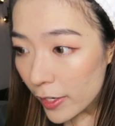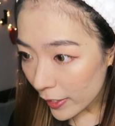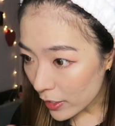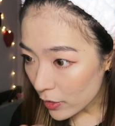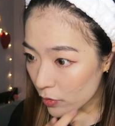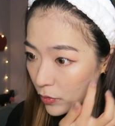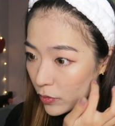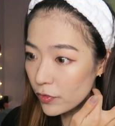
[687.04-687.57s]
I
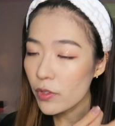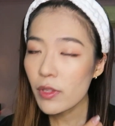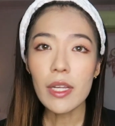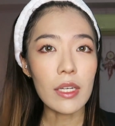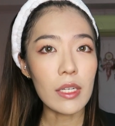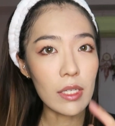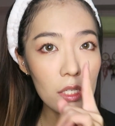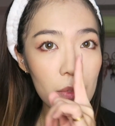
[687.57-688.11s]
do feel
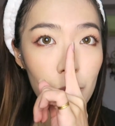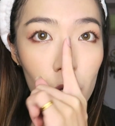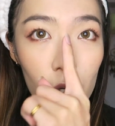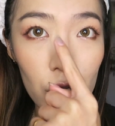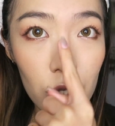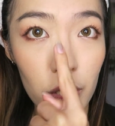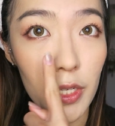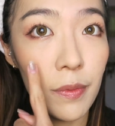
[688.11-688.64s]
like this
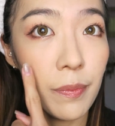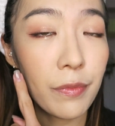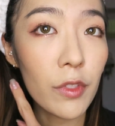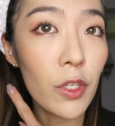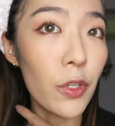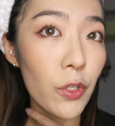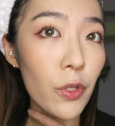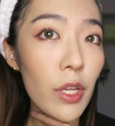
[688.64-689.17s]
portion,
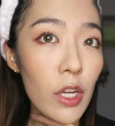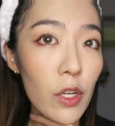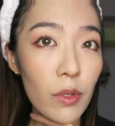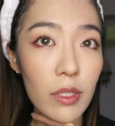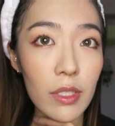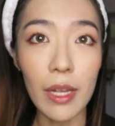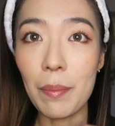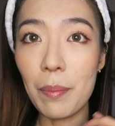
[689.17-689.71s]
although it
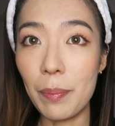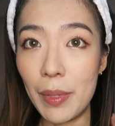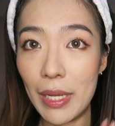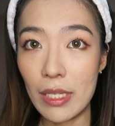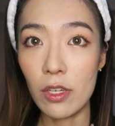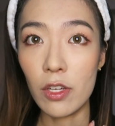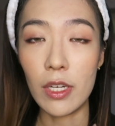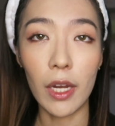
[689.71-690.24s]
looks like
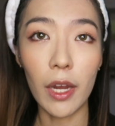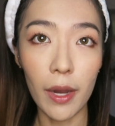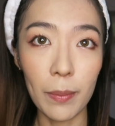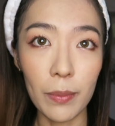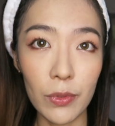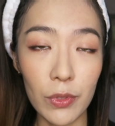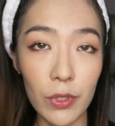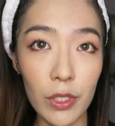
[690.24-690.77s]
better on the
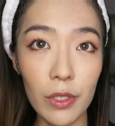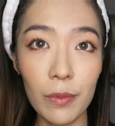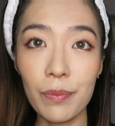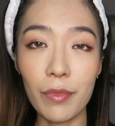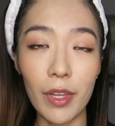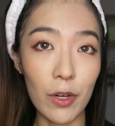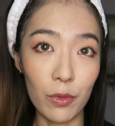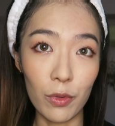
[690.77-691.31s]
camera,
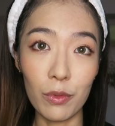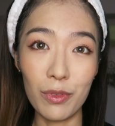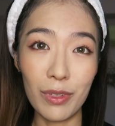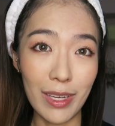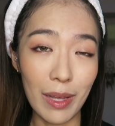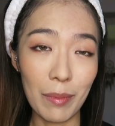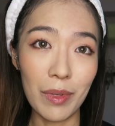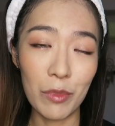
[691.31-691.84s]
I don't know,
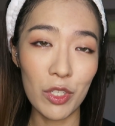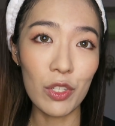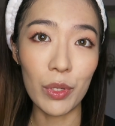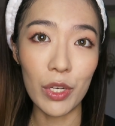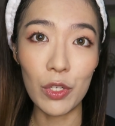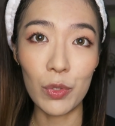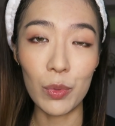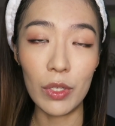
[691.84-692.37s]
I'm just
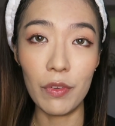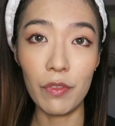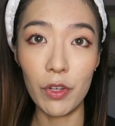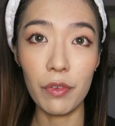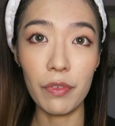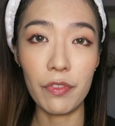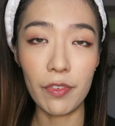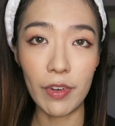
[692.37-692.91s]
looking through the
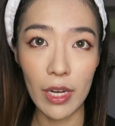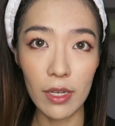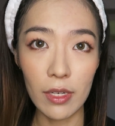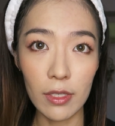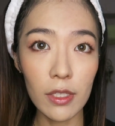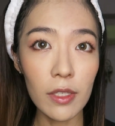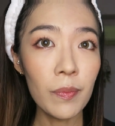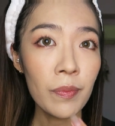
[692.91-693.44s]

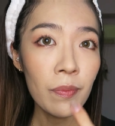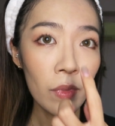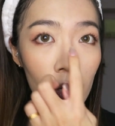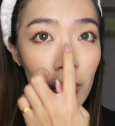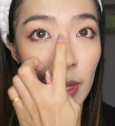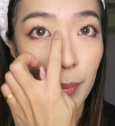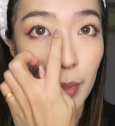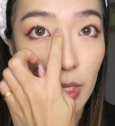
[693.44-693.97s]
viewfinder,
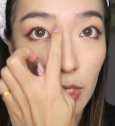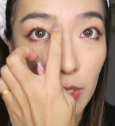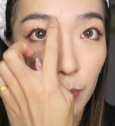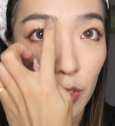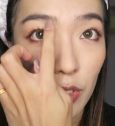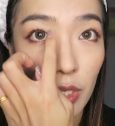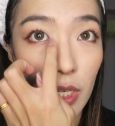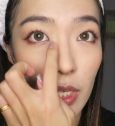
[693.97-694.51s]
but this
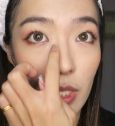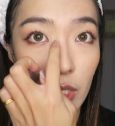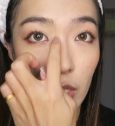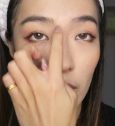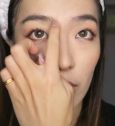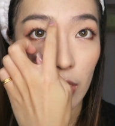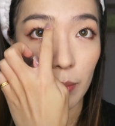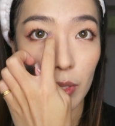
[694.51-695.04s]
portion here is
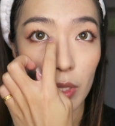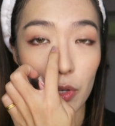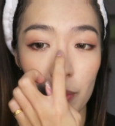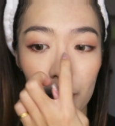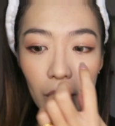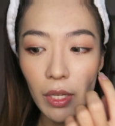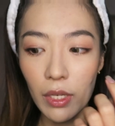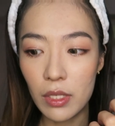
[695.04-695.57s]
kicking up a little
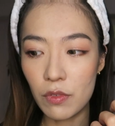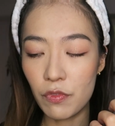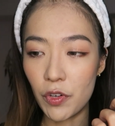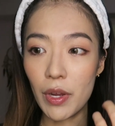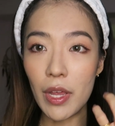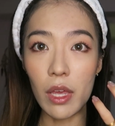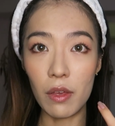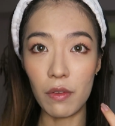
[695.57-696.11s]
bit, like it's
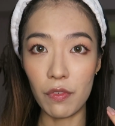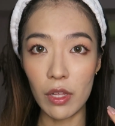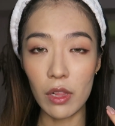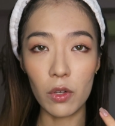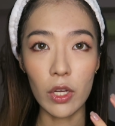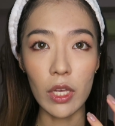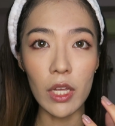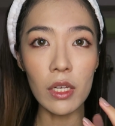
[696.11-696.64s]
very heavy
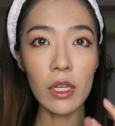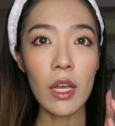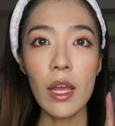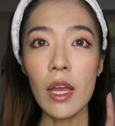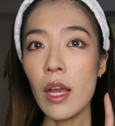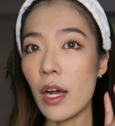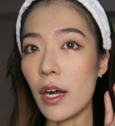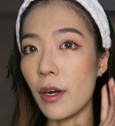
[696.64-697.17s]
looking.
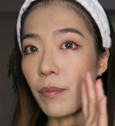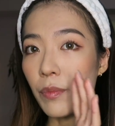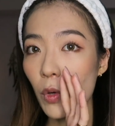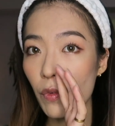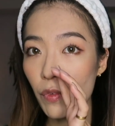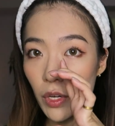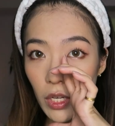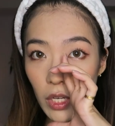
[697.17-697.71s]

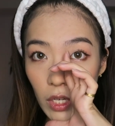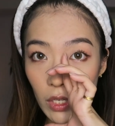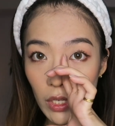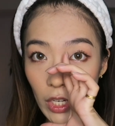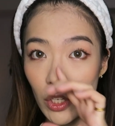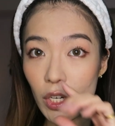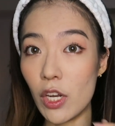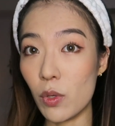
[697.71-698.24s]
Over here
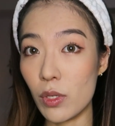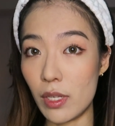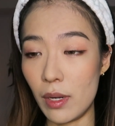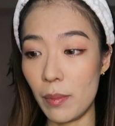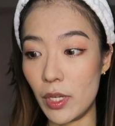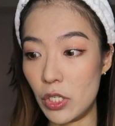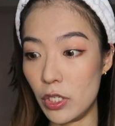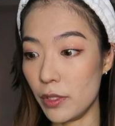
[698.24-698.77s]
actually it looks slightly
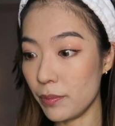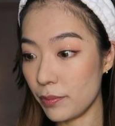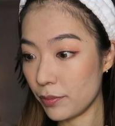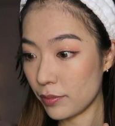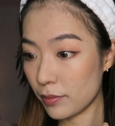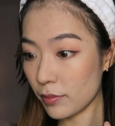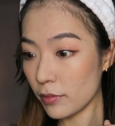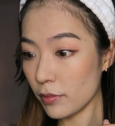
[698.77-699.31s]
better.
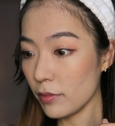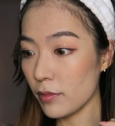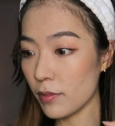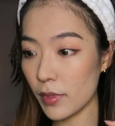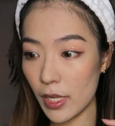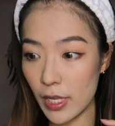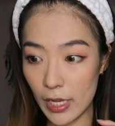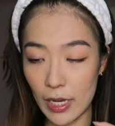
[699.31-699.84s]

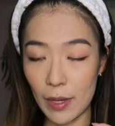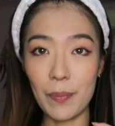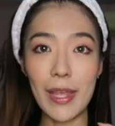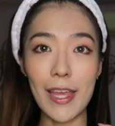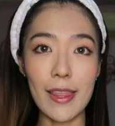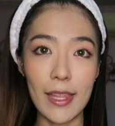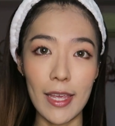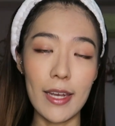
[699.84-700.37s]
Yeah,
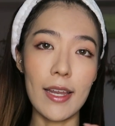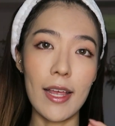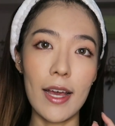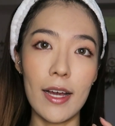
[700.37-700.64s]
and then